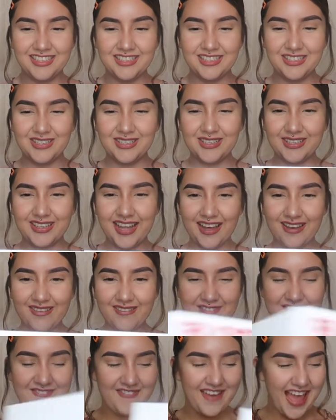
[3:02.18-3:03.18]
look how
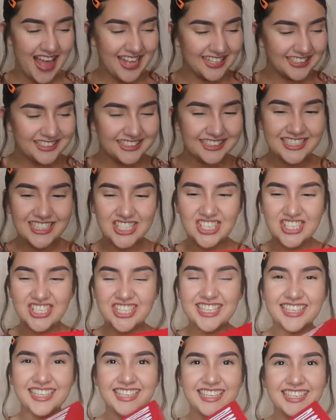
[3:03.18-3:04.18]
fancy
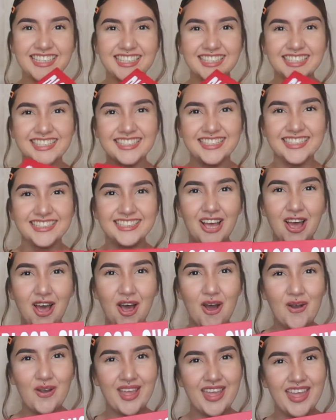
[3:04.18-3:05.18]
she is.
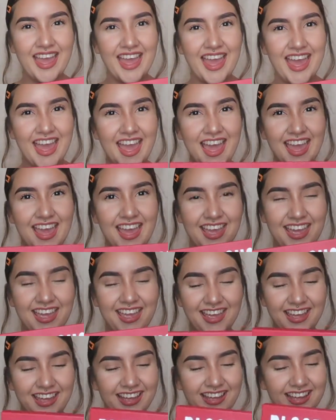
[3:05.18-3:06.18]
Okay.
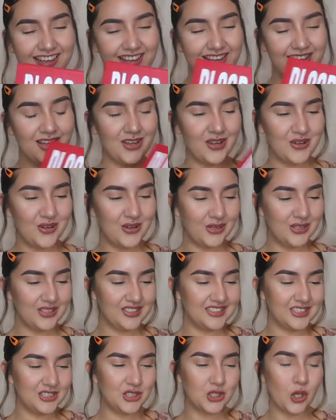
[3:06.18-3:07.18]

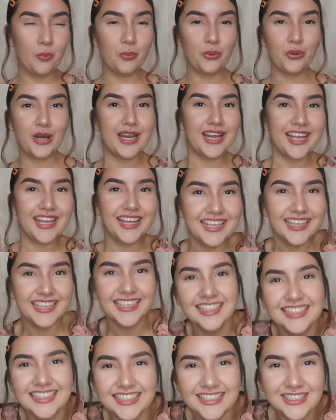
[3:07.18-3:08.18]
This is so pretty.
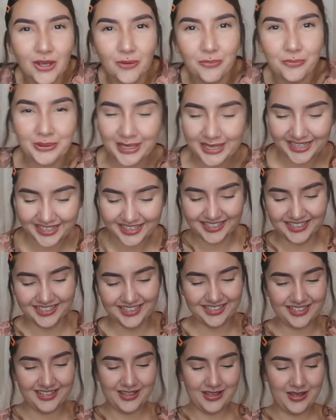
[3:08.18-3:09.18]
It's so pretty.
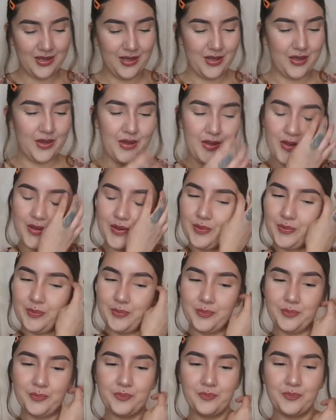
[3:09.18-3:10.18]

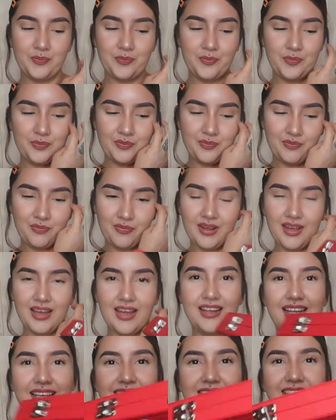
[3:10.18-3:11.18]
I
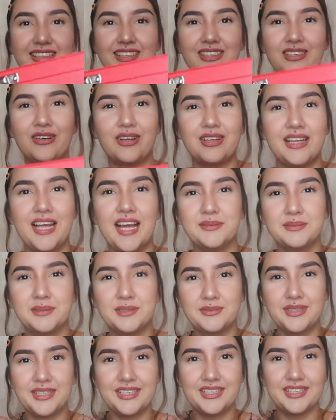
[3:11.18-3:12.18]
like the little
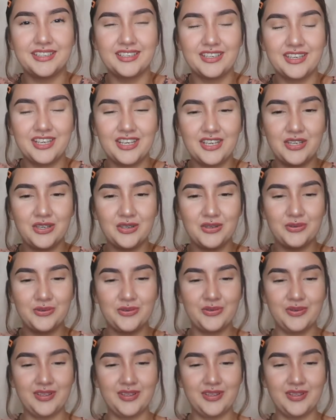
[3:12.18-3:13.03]
clasps right here. They're cute.